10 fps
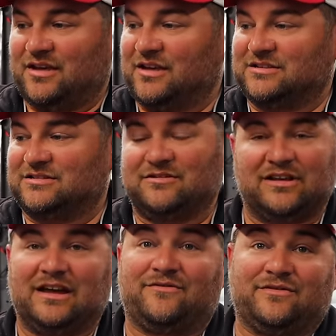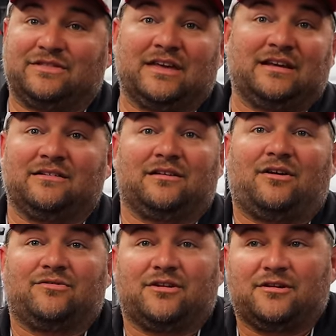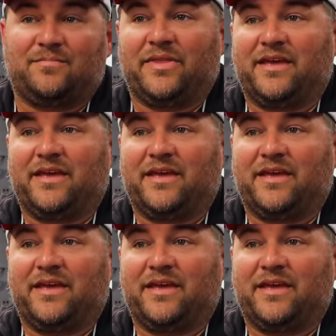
just everything on here.